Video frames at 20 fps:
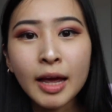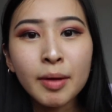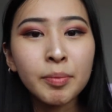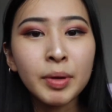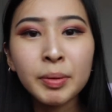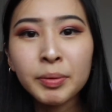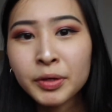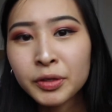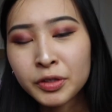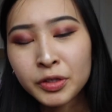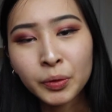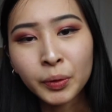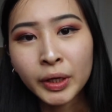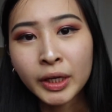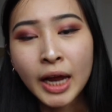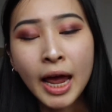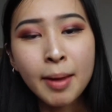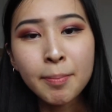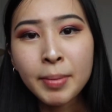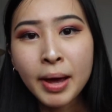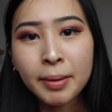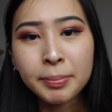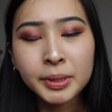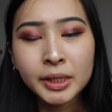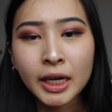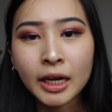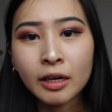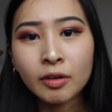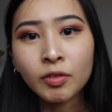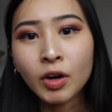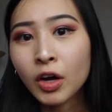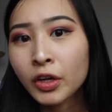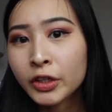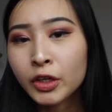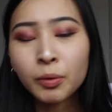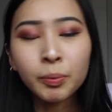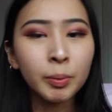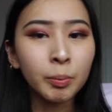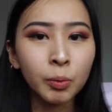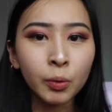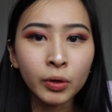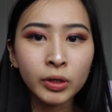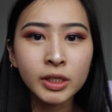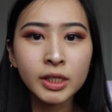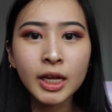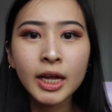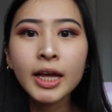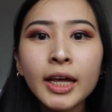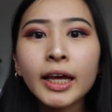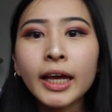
And maybe you're doing an Nmap scan of all the open ports,